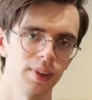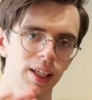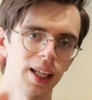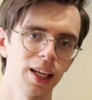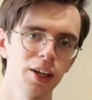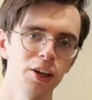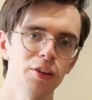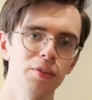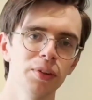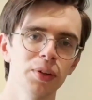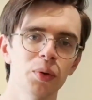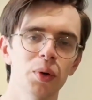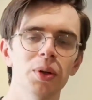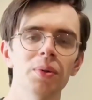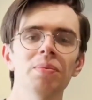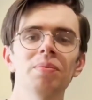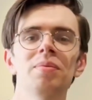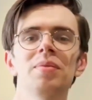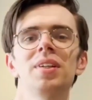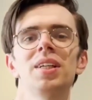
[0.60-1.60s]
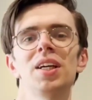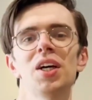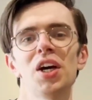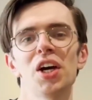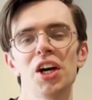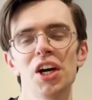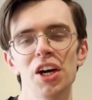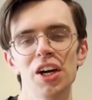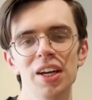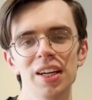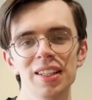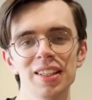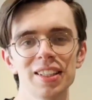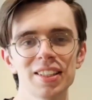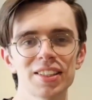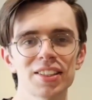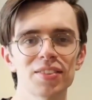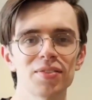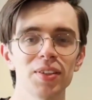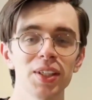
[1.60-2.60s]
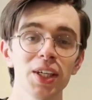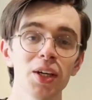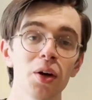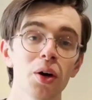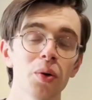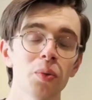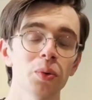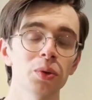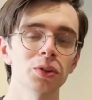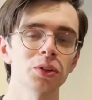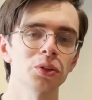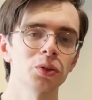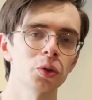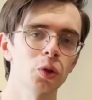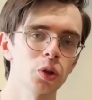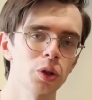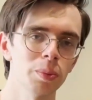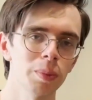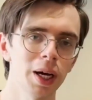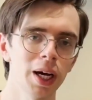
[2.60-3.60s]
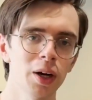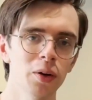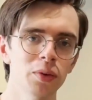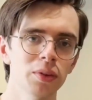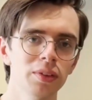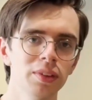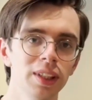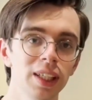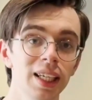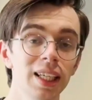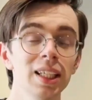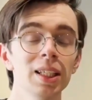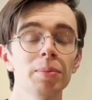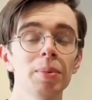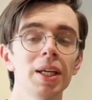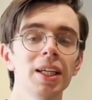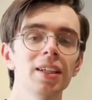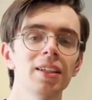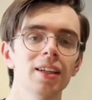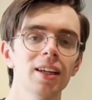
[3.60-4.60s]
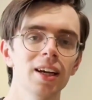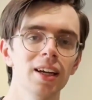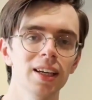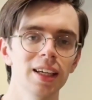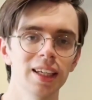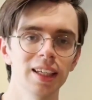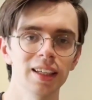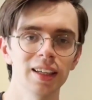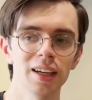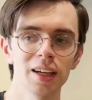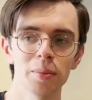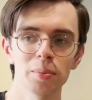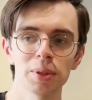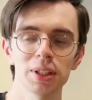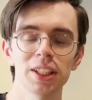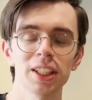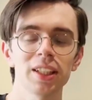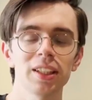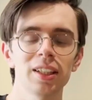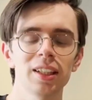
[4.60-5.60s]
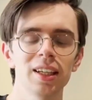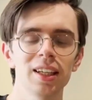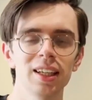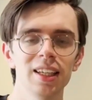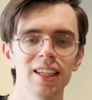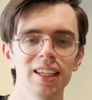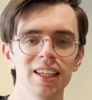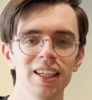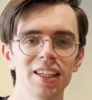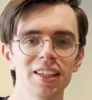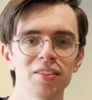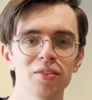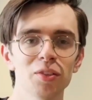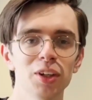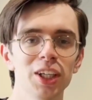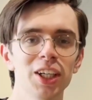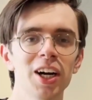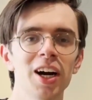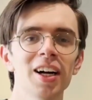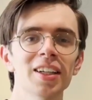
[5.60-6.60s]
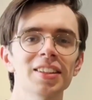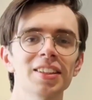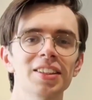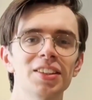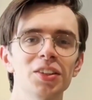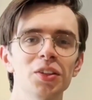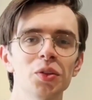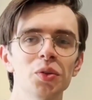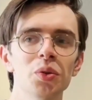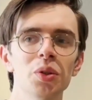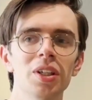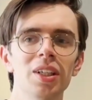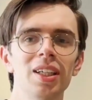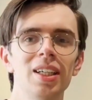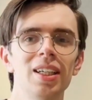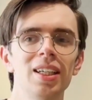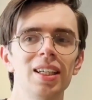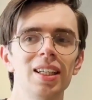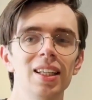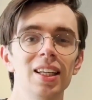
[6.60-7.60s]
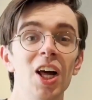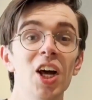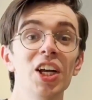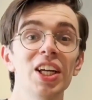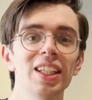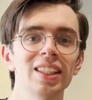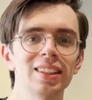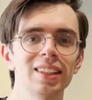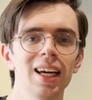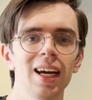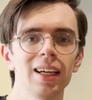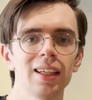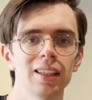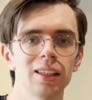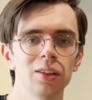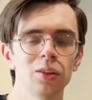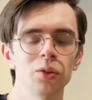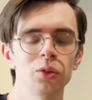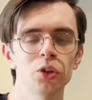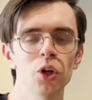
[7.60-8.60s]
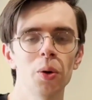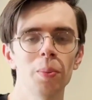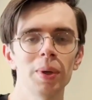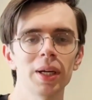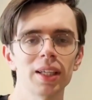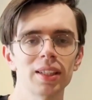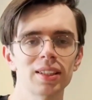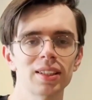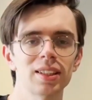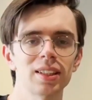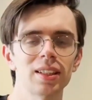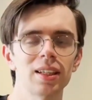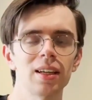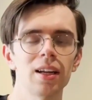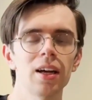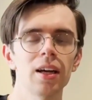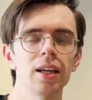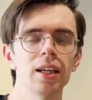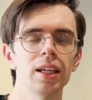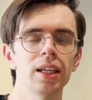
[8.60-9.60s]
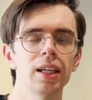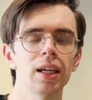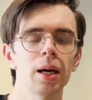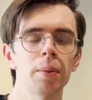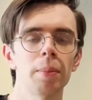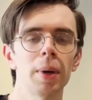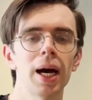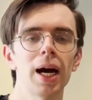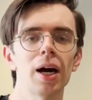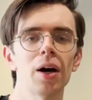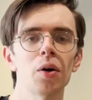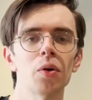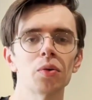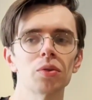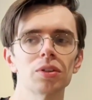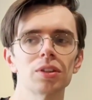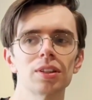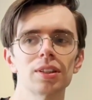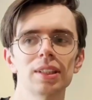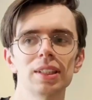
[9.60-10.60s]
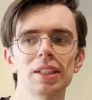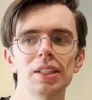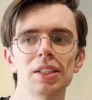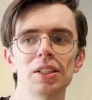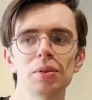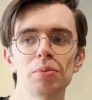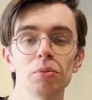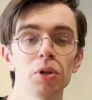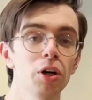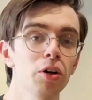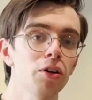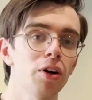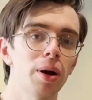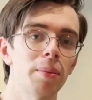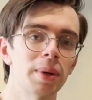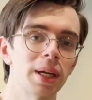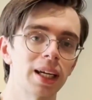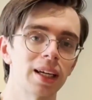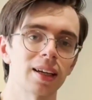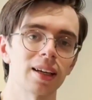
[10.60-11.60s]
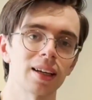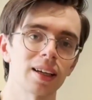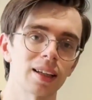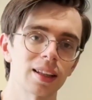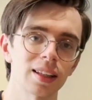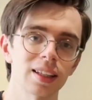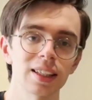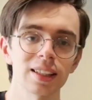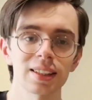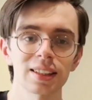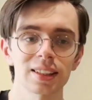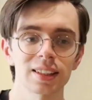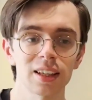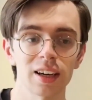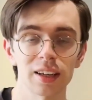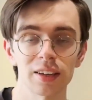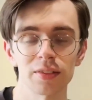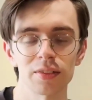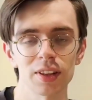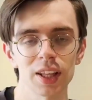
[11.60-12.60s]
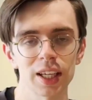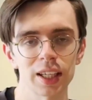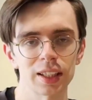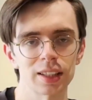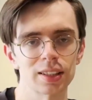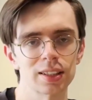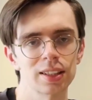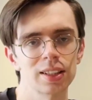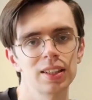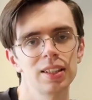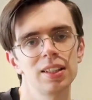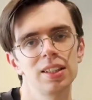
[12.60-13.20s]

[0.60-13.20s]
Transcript: Hello everyone. In this video, I want to talk about independent learning, particularly in regards to learning technical topics and learning about programming and these kind of things.